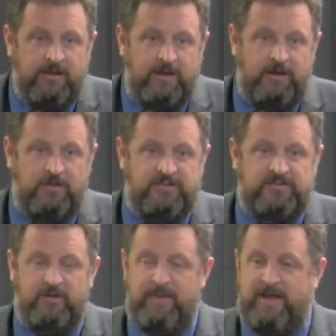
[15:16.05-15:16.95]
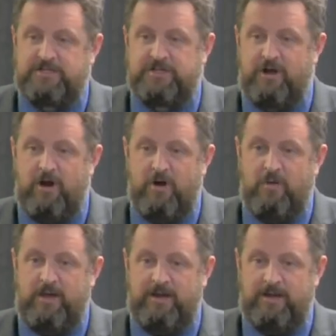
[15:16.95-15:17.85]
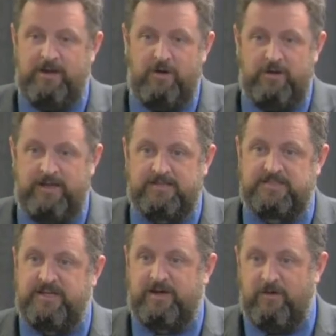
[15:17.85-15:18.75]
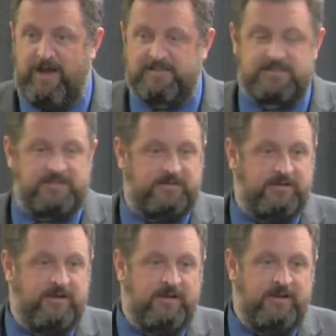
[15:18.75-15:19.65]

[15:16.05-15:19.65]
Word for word: you know, they still manage to go and, you know, get cigarettes and